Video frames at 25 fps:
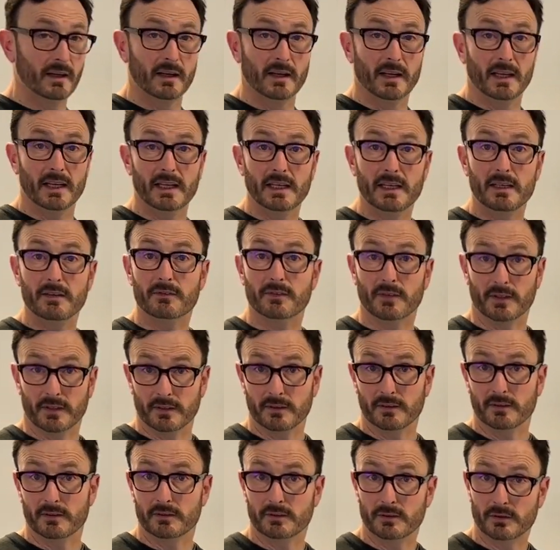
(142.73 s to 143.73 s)

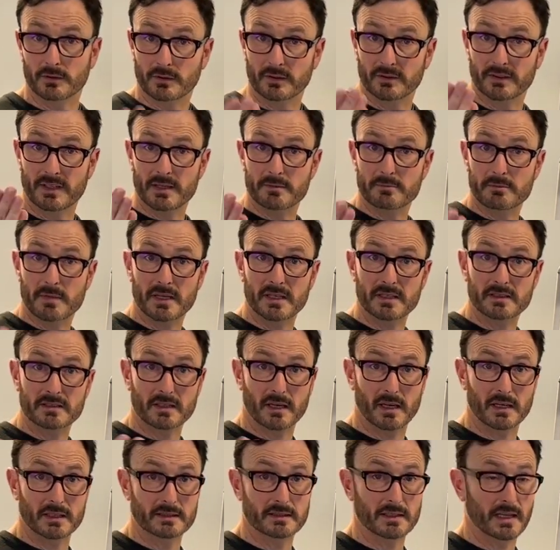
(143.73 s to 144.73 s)
Even, you could then
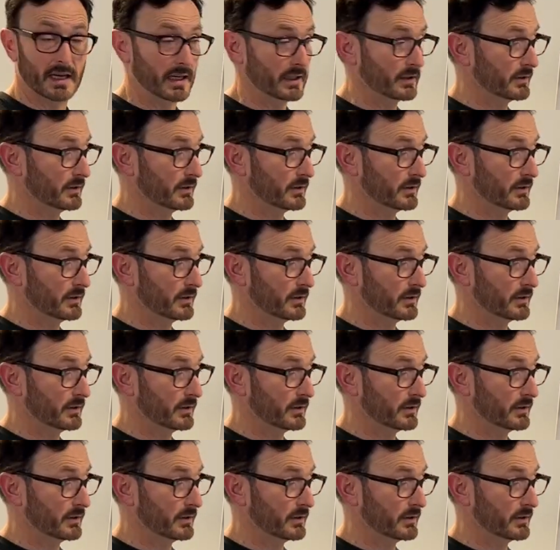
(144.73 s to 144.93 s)
monetize that.